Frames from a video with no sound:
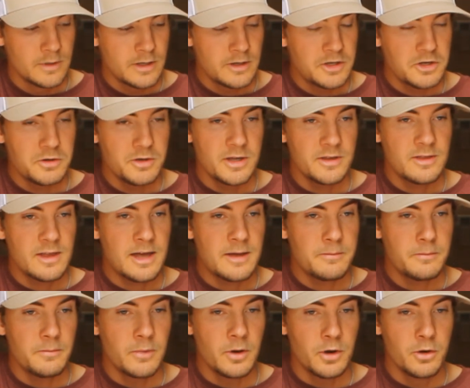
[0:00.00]
then you hit
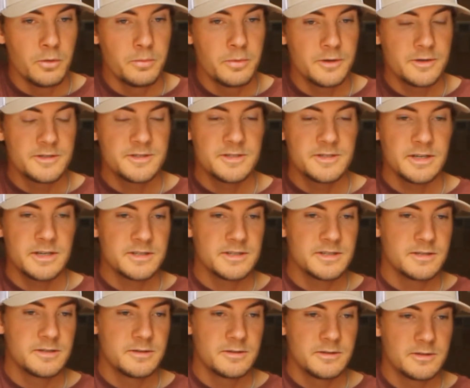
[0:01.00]
that open
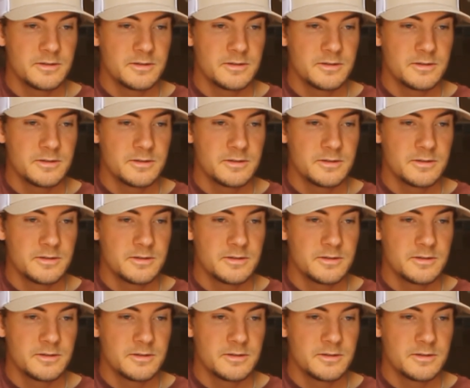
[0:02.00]
6th,